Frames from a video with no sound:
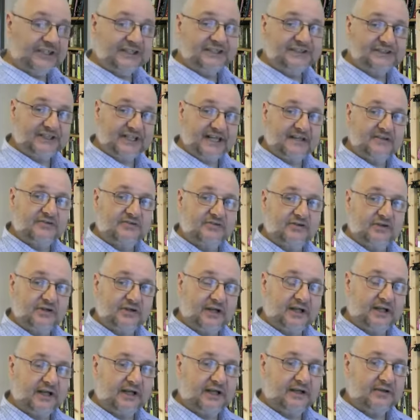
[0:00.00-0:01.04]
teacher gets
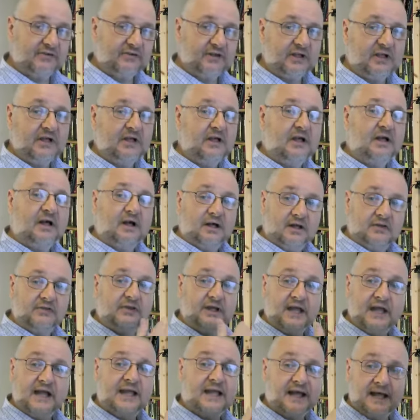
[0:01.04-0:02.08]
38.
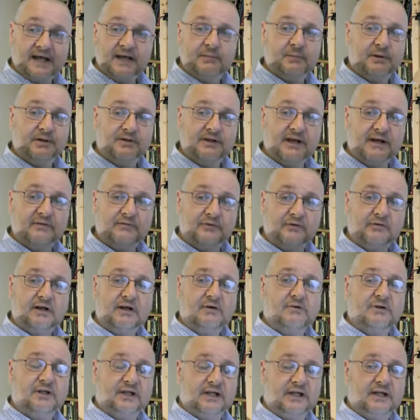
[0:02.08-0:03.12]
The academy down the
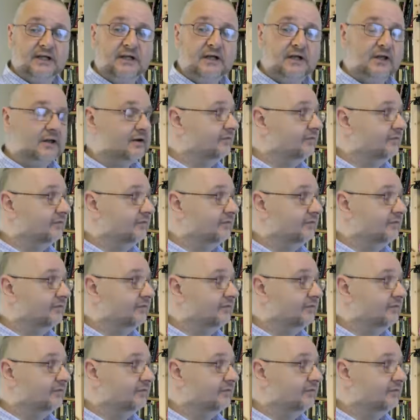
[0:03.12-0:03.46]
road here,